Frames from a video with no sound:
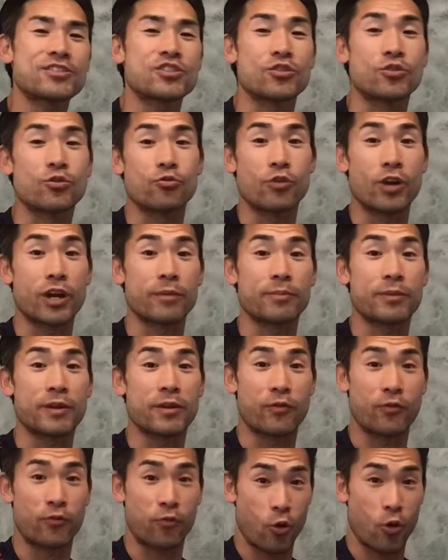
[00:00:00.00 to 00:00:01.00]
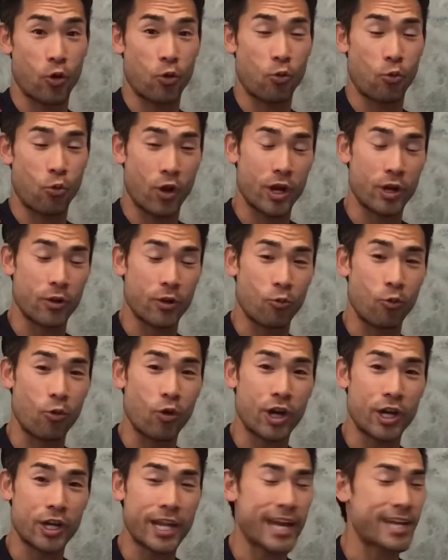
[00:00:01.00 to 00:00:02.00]
to Rugby
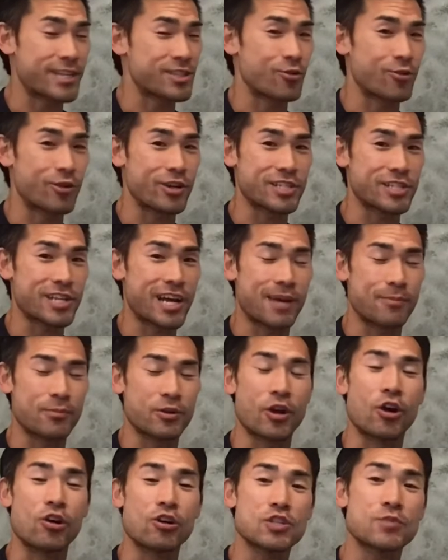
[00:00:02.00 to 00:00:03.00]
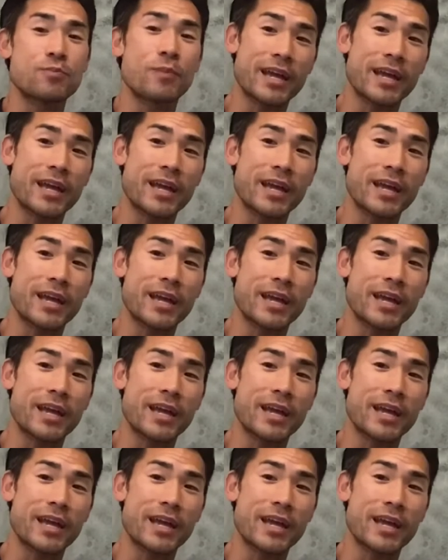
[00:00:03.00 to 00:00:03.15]
411. As always, I'm your host.